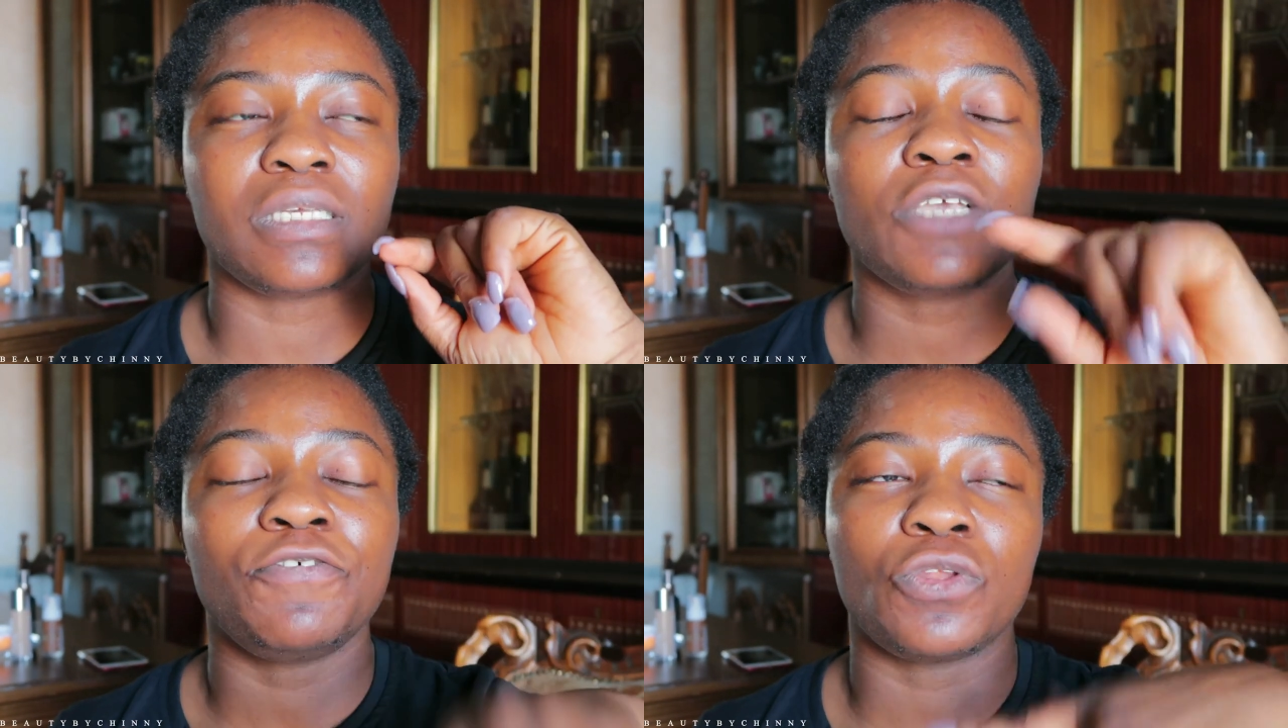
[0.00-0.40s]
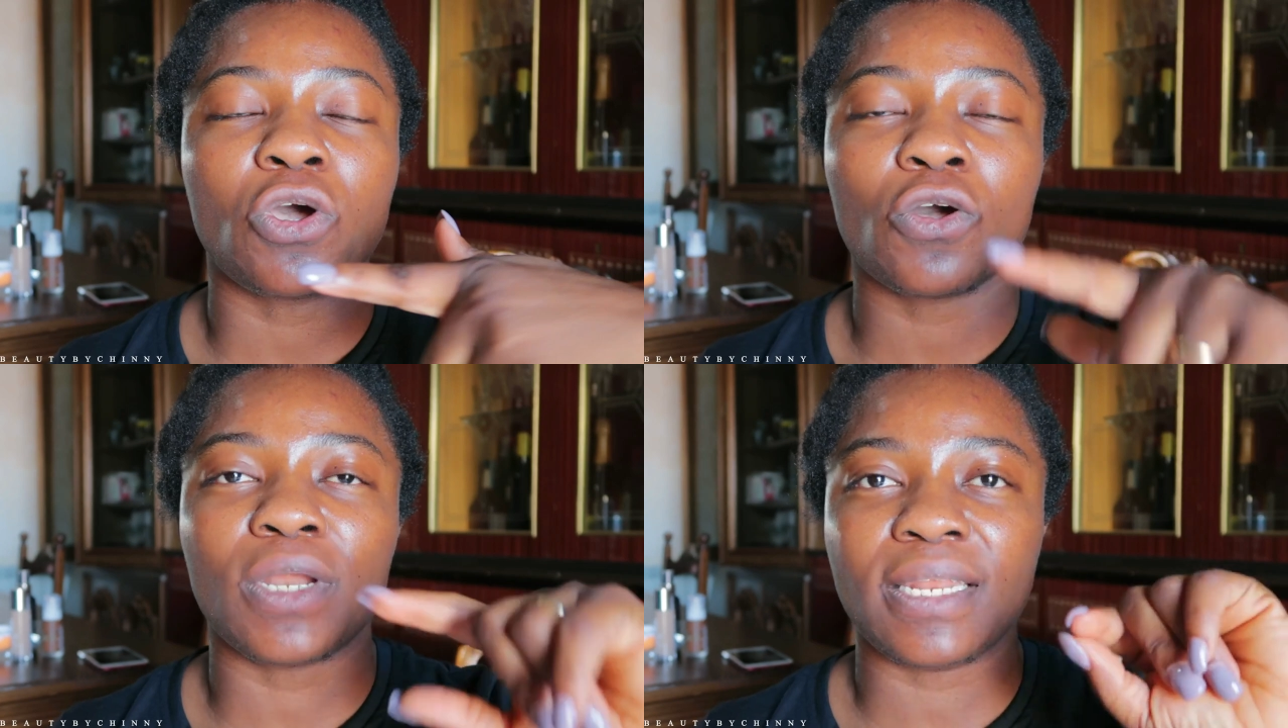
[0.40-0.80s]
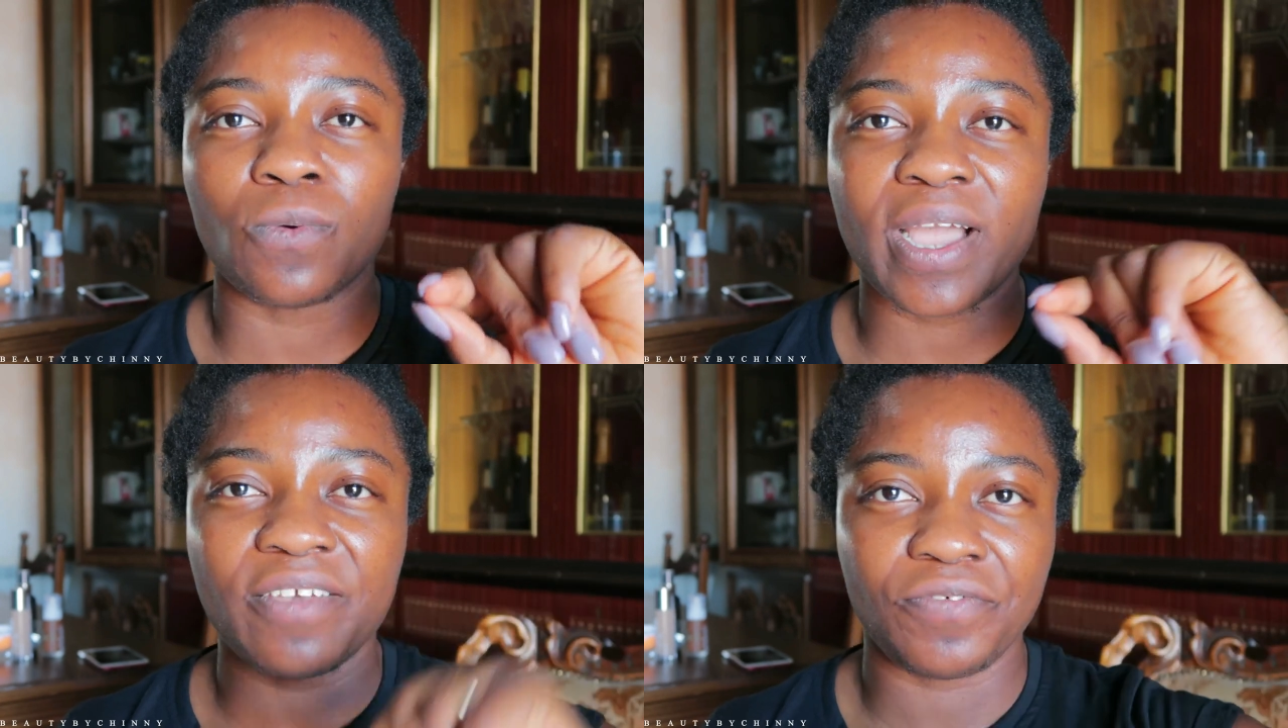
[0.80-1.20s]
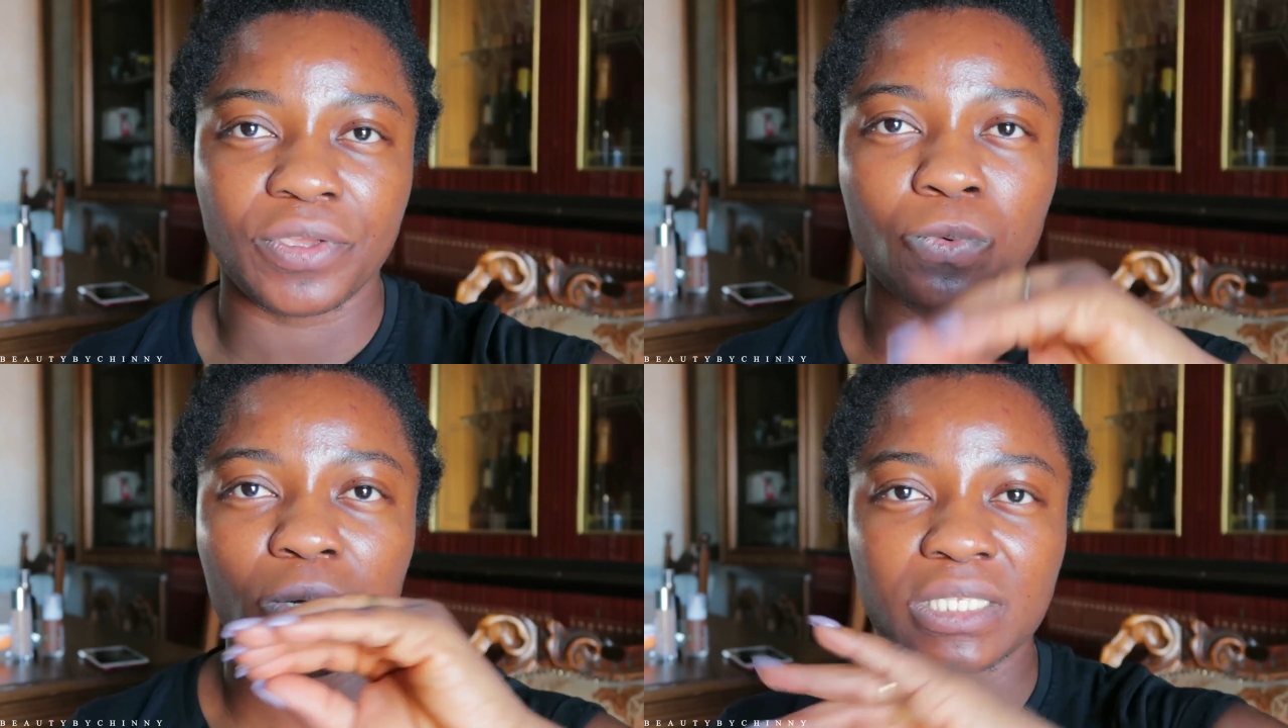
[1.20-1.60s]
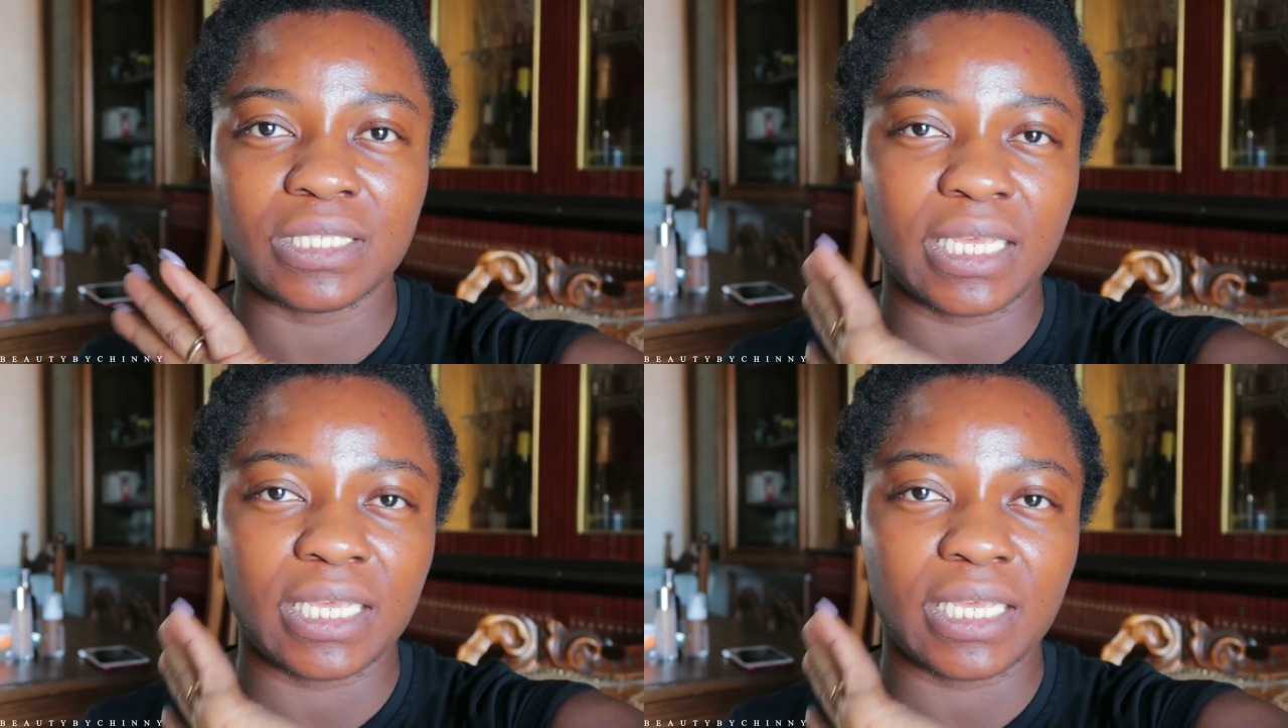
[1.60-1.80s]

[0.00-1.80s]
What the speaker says: if you don't connect the Wi-Fi with